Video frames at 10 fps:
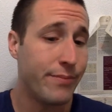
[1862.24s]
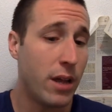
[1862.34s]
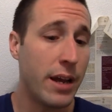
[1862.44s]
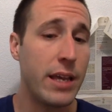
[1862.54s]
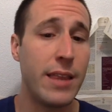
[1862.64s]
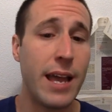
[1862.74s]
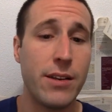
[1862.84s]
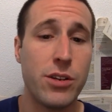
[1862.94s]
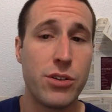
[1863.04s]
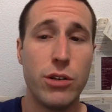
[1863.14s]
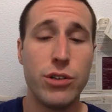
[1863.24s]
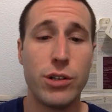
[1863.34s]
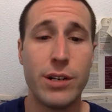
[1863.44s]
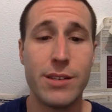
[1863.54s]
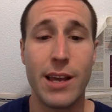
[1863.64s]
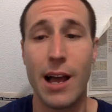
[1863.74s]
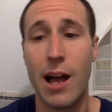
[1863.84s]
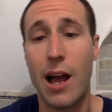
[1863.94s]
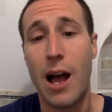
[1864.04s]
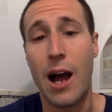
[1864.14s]
Again, that disclosure is like,
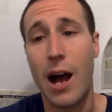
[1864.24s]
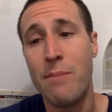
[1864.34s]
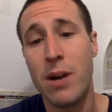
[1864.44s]
I'm